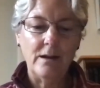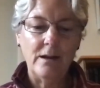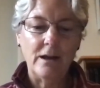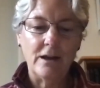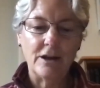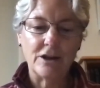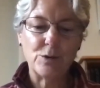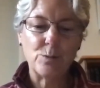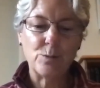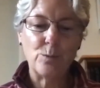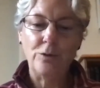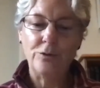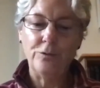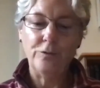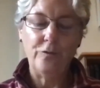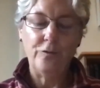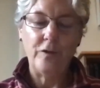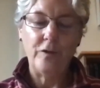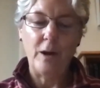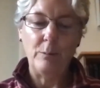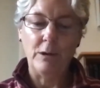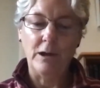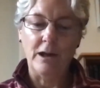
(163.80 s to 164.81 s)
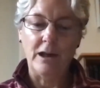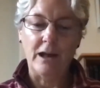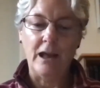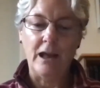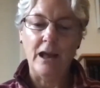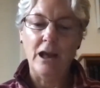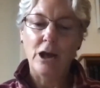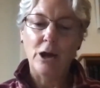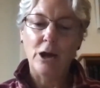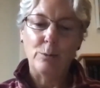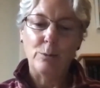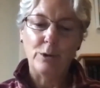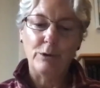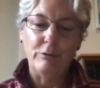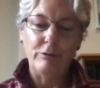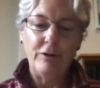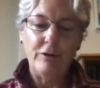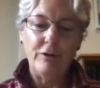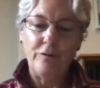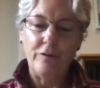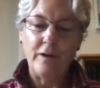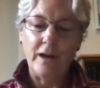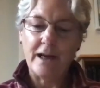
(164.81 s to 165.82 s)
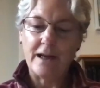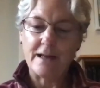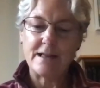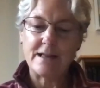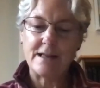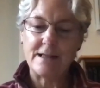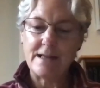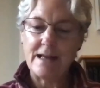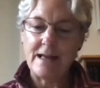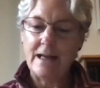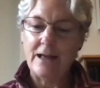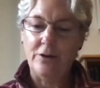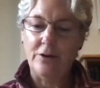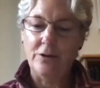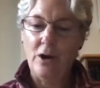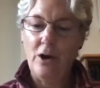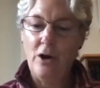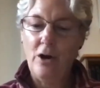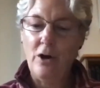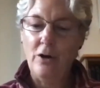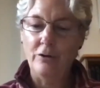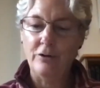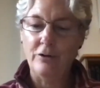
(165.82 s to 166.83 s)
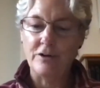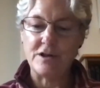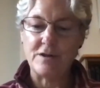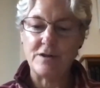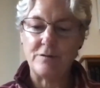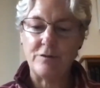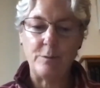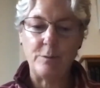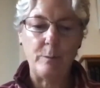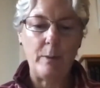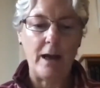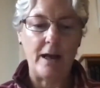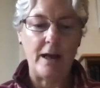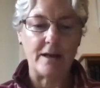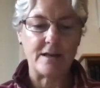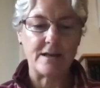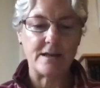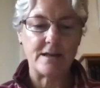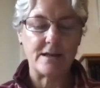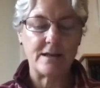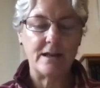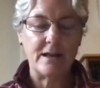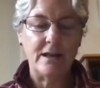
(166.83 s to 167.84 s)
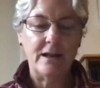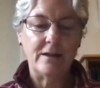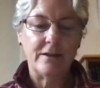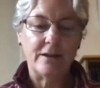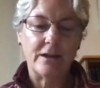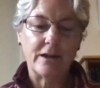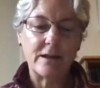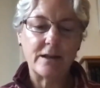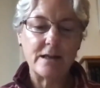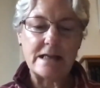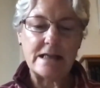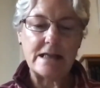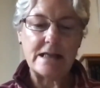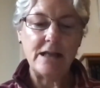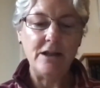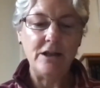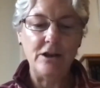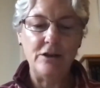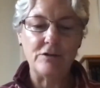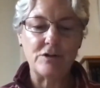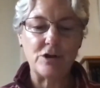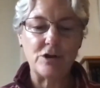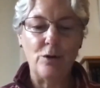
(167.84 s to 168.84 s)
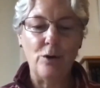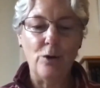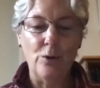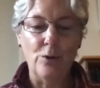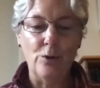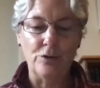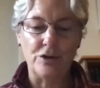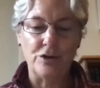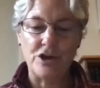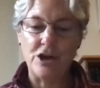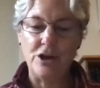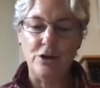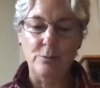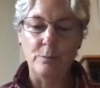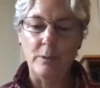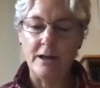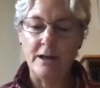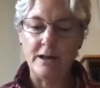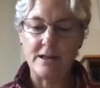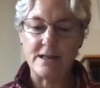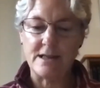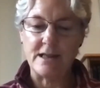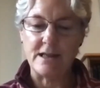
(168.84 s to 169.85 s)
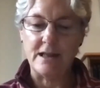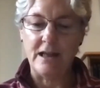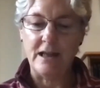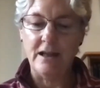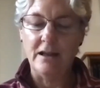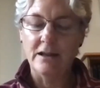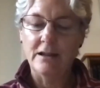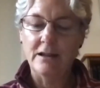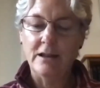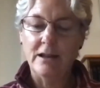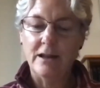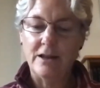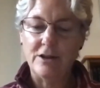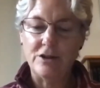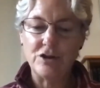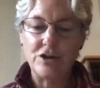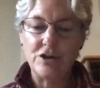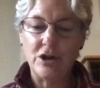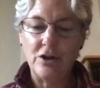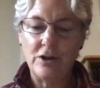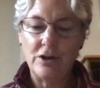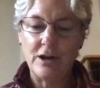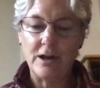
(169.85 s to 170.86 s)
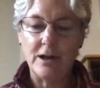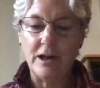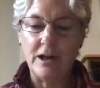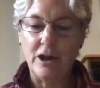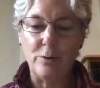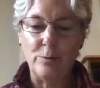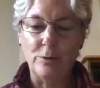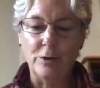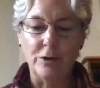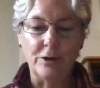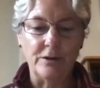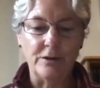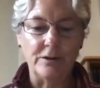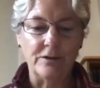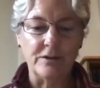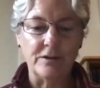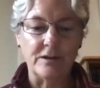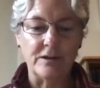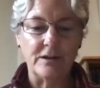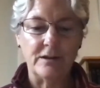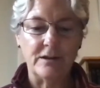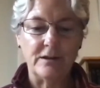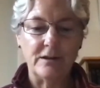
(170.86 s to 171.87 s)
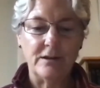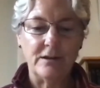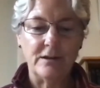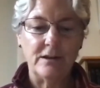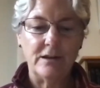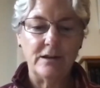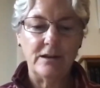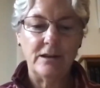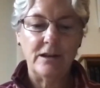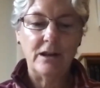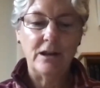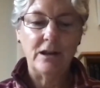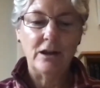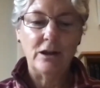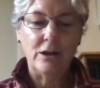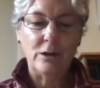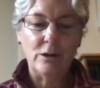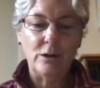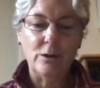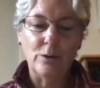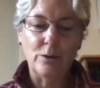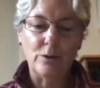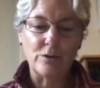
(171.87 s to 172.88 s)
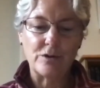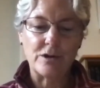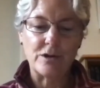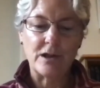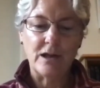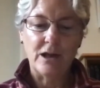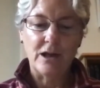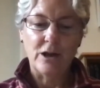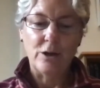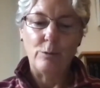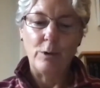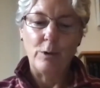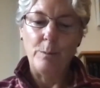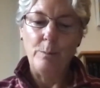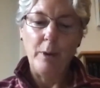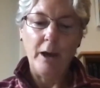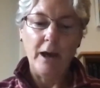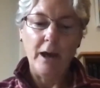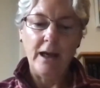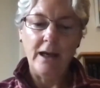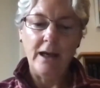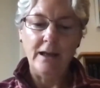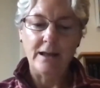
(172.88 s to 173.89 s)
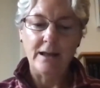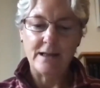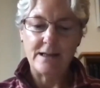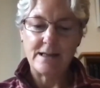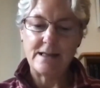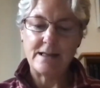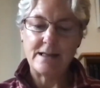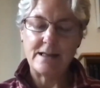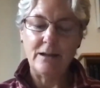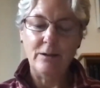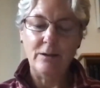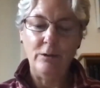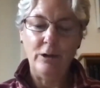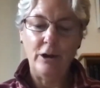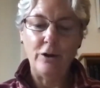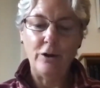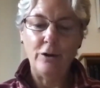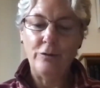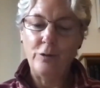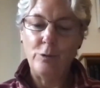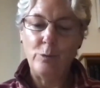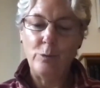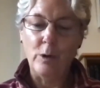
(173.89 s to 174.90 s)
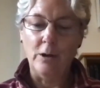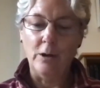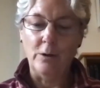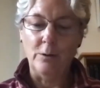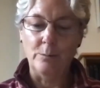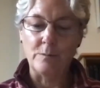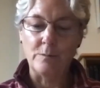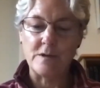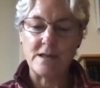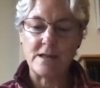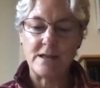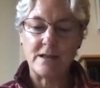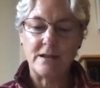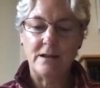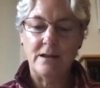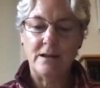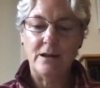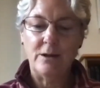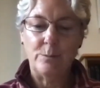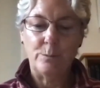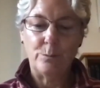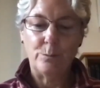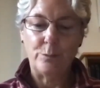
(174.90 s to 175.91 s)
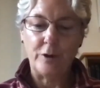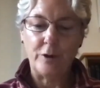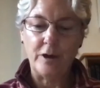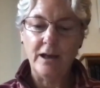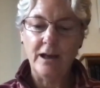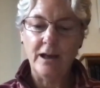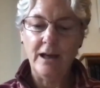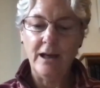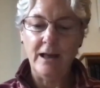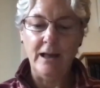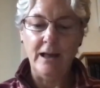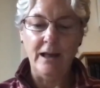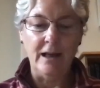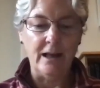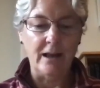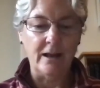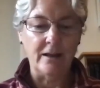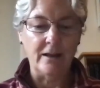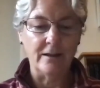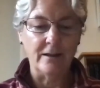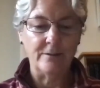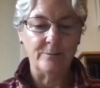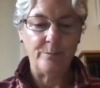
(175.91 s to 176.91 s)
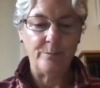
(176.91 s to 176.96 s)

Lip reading: As one family, we reflect today on the horrors of the past that continue to haunt humanity and darken our world. Lord, where pain still overwhelms, bring healing.